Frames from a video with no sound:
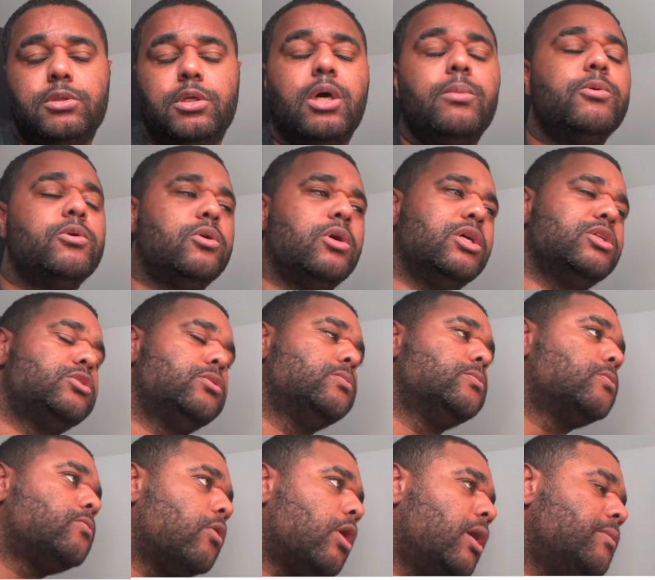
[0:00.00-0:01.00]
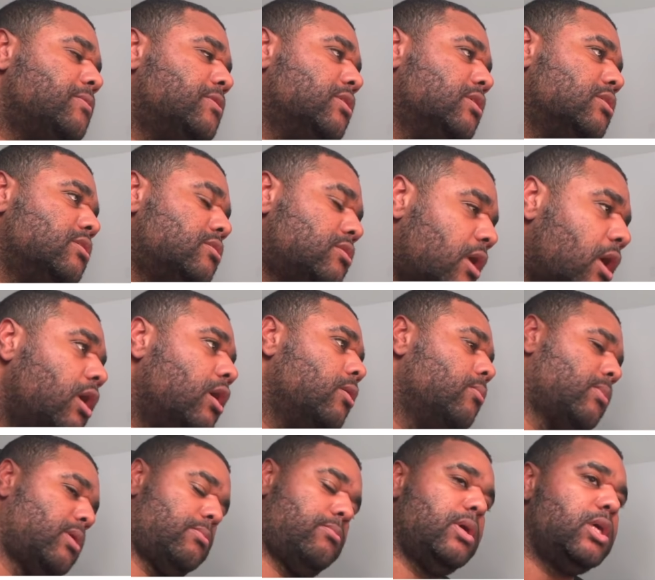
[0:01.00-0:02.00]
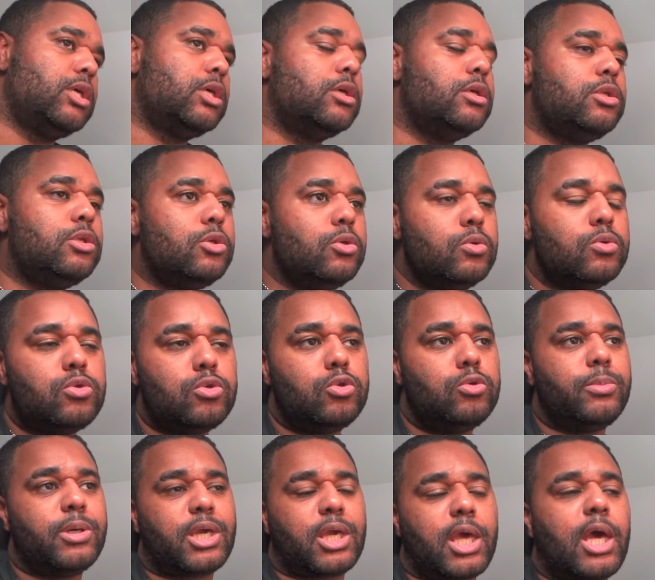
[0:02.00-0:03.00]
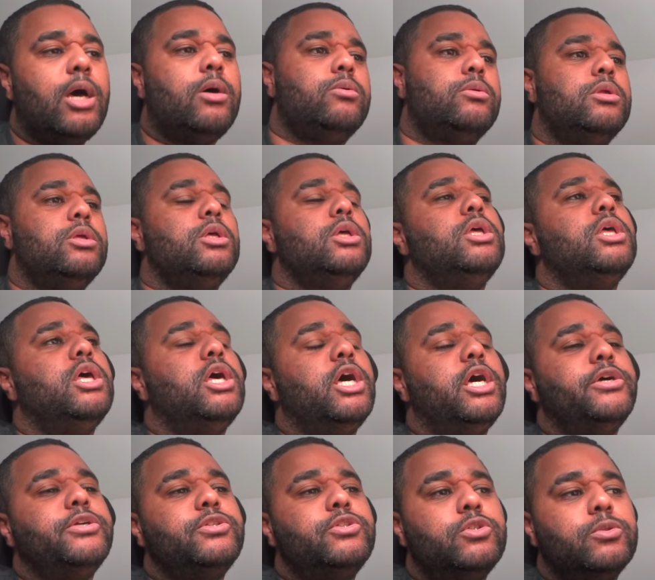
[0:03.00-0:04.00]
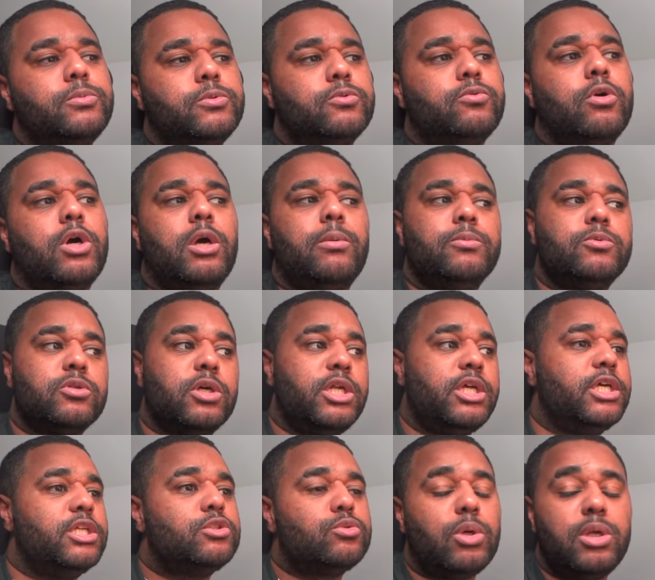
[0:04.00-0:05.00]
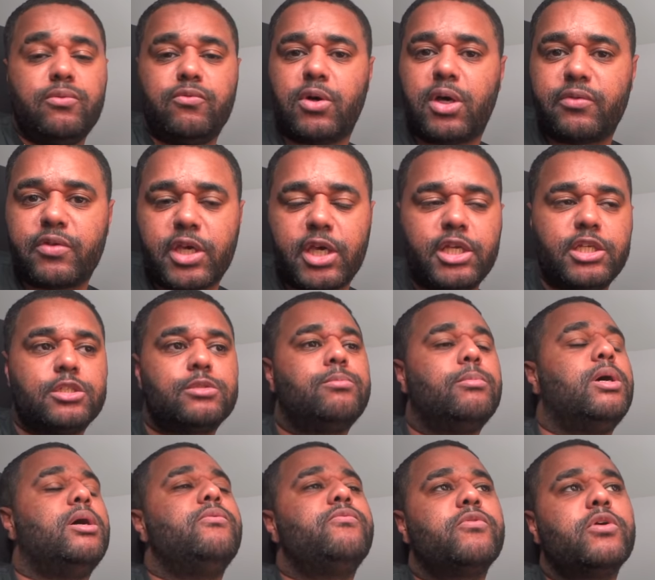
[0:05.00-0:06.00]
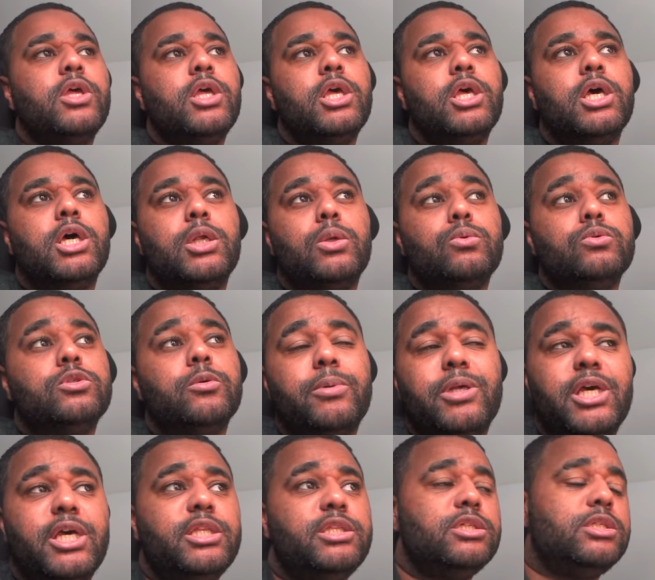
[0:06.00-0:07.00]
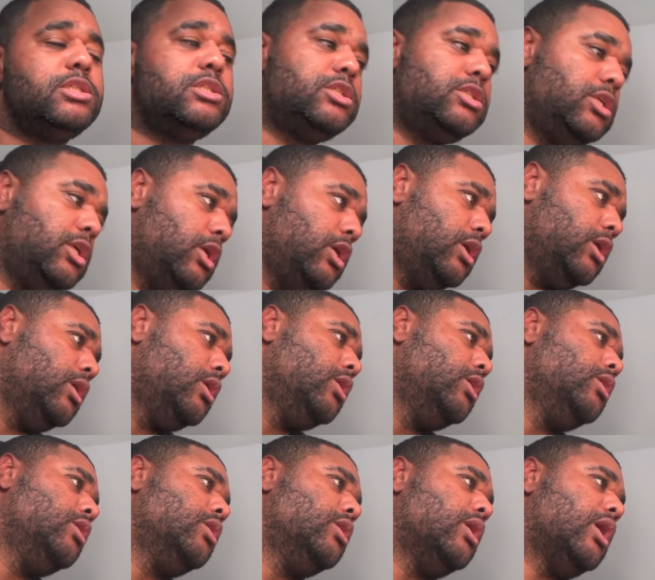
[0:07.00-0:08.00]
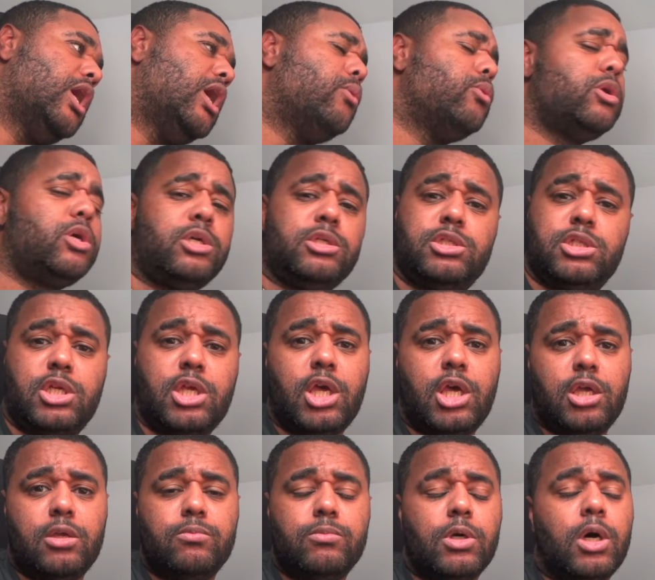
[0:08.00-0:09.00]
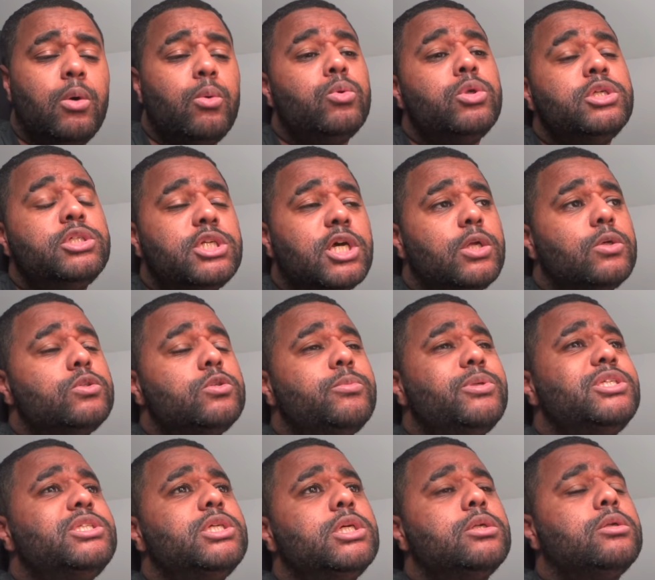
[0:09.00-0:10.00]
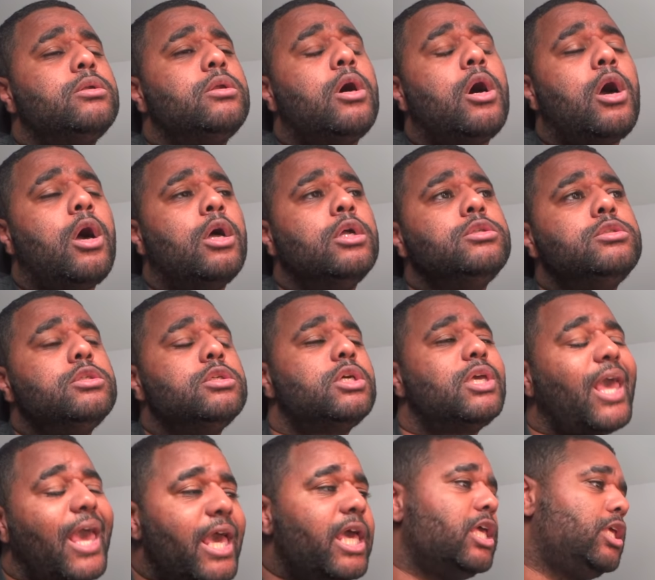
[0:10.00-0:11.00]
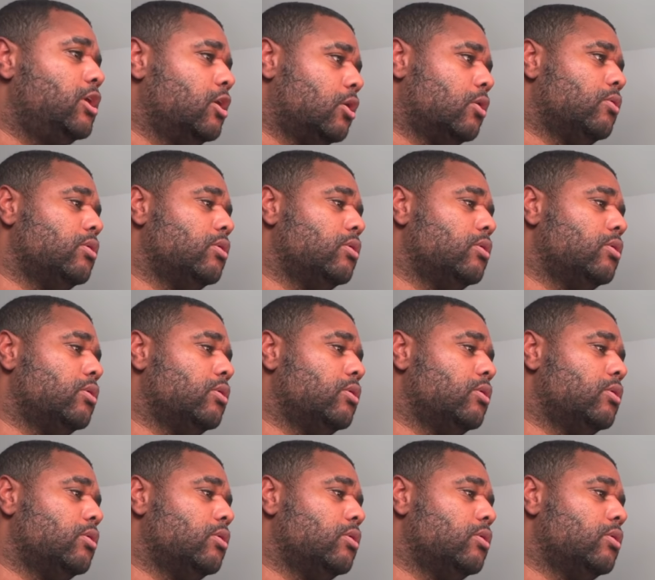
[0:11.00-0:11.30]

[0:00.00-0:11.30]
Come on guys, subscribe to the thing, man. Make a YouTube account and subscribe. I'm trying to hit 25K this month. And also by the end of this year, I want 100K. I want this channel to be sitting on 100K, yo.